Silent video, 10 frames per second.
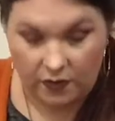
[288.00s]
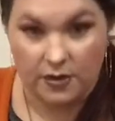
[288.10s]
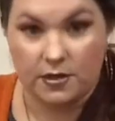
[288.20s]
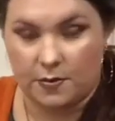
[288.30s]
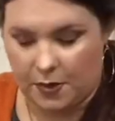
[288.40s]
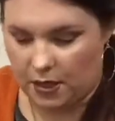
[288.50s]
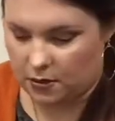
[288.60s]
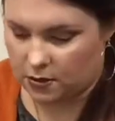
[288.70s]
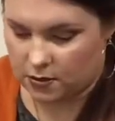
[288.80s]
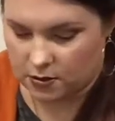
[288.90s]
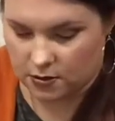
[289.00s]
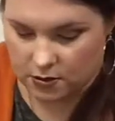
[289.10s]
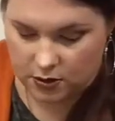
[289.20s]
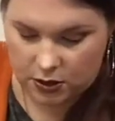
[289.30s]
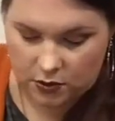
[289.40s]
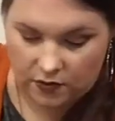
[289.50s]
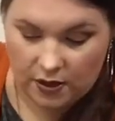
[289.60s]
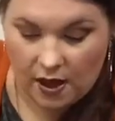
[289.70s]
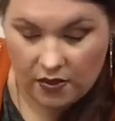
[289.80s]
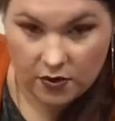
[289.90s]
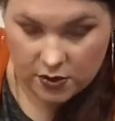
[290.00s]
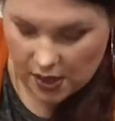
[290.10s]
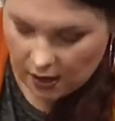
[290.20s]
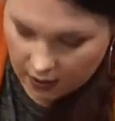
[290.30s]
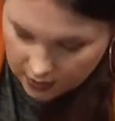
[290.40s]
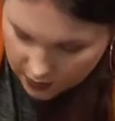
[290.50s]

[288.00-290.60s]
this piece to the other side. So